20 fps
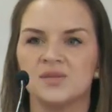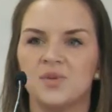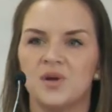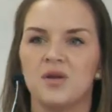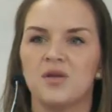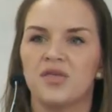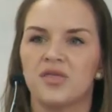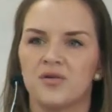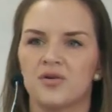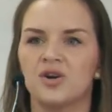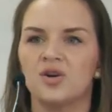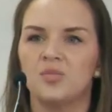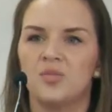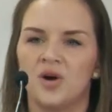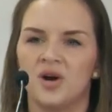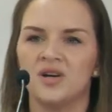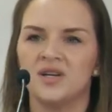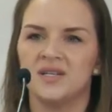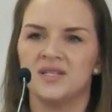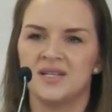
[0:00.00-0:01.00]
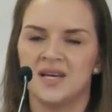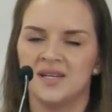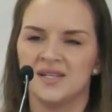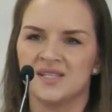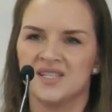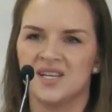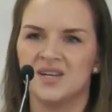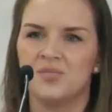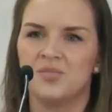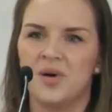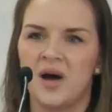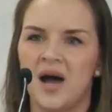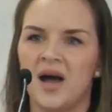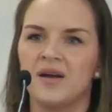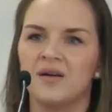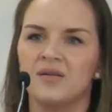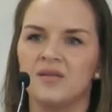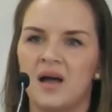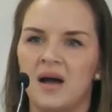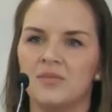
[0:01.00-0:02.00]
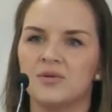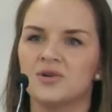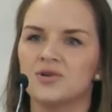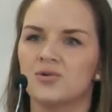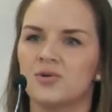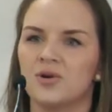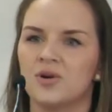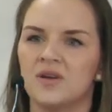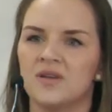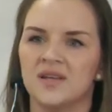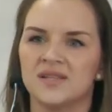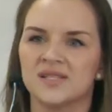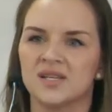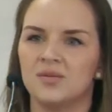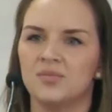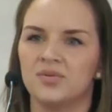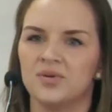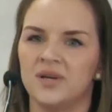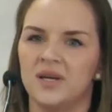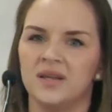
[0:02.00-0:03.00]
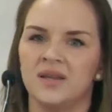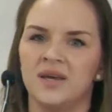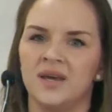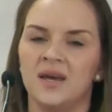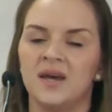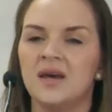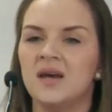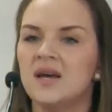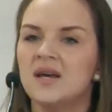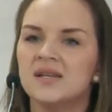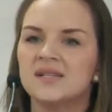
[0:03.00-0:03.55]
been third-party tested by a laboratory that's completely